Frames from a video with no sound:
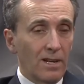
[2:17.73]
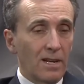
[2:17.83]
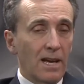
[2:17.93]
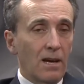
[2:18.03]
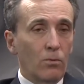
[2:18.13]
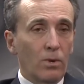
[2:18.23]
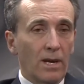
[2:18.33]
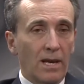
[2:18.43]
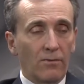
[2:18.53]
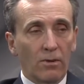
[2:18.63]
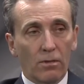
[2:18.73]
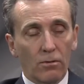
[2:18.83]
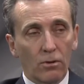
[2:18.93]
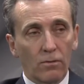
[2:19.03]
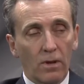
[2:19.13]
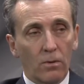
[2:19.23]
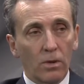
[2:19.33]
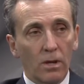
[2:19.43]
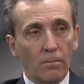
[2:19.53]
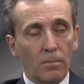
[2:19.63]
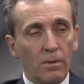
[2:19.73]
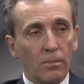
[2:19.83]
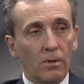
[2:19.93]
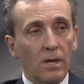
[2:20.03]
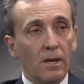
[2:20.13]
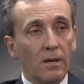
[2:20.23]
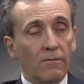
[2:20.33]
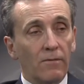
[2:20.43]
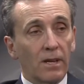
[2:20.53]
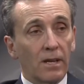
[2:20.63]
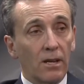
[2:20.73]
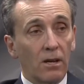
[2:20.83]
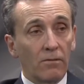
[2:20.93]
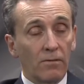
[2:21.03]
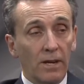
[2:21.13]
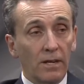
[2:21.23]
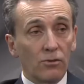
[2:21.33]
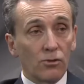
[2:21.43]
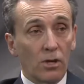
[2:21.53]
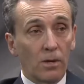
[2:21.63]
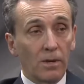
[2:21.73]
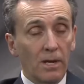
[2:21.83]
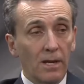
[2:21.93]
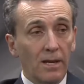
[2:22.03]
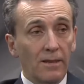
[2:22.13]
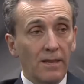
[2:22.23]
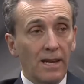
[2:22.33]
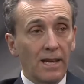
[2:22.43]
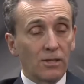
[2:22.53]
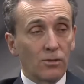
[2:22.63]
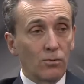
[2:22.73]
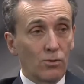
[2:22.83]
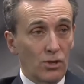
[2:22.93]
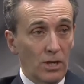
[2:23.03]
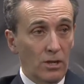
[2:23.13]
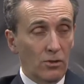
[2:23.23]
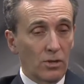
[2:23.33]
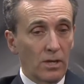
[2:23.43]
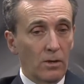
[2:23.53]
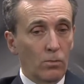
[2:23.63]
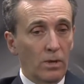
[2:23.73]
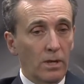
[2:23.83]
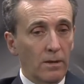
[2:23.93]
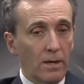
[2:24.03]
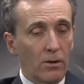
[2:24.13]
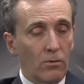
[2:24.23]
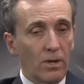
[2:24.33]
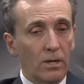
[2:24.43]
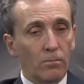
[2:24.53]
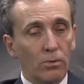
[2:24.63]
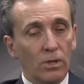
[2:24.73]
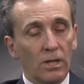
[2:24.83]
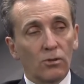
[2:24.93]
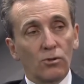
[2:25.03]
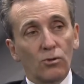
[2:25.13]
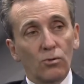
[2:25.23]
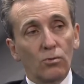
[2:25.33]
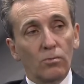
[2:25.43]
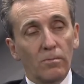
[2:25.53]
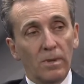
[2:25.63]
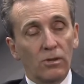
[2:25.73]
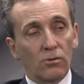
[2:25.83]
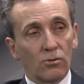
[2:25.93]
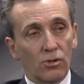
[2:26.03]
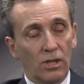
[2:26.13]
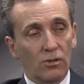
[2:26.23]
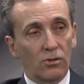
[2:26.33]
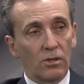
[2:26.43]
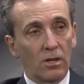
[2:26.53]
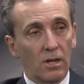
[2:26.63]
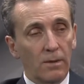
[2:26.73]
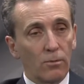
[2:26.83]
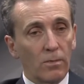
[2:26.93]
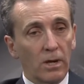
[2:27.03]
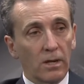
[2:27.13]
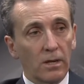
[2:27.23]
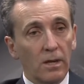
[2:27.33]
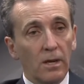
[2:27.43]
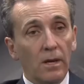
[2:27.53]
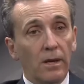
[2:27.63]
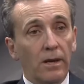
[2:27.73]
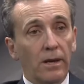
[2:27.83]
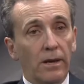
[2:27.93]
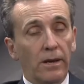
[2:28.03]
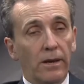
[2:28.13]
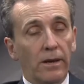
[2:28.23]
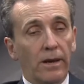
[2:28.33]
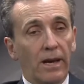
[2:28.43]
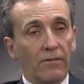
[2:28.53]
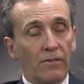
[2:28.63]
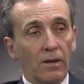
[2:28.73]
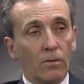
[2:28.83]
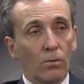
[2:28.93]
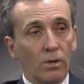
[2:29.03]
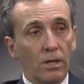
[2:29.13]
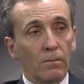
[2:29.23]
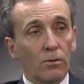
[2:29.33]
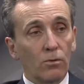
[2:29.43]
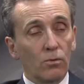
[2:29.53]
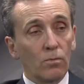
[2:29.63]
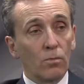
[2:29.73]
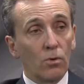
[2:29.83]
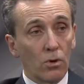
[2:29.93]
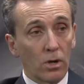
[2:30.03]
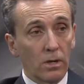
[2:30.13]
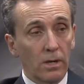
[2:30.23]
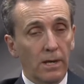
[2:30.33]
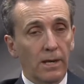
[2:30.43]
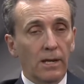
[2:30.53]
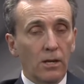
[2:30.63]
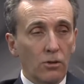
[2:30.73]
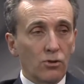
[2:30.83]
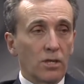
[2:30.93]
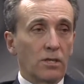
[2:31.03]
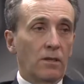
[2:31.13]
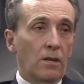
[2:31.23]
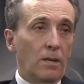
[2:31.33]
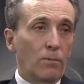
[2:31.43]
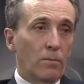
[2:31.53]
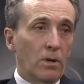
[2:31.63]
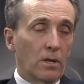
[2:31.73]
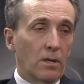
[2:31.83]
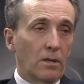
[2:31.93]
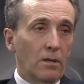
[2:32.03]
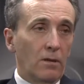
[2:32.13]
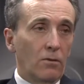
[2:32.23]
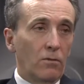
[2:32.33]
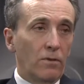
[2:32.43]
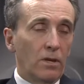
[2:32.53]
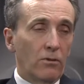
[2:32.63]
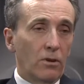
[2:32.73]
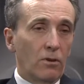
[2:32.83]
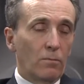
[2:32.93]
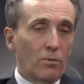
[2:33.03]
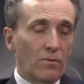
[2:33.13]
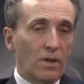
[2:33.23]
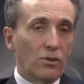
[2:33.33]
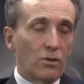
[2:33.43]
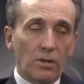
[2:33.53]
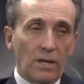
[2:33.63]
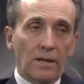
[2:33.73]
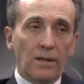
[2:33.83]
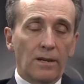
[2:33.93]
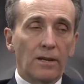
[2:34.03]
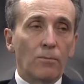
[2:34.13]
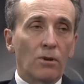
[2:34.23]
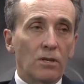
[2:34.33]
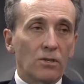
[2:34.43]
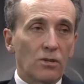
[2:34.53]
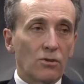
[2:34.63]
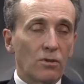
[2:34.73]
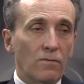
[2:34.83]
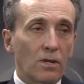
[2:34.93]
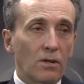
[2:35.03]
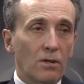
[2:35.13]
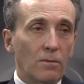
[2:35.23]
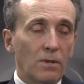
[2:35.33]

And now we have a third of our young people that cannot find a job, and that has to change. And we already put in two major changes in the labor market. I think we'll need to do more, and not just in the labor market, in all the area of profession and liberalization of the economy.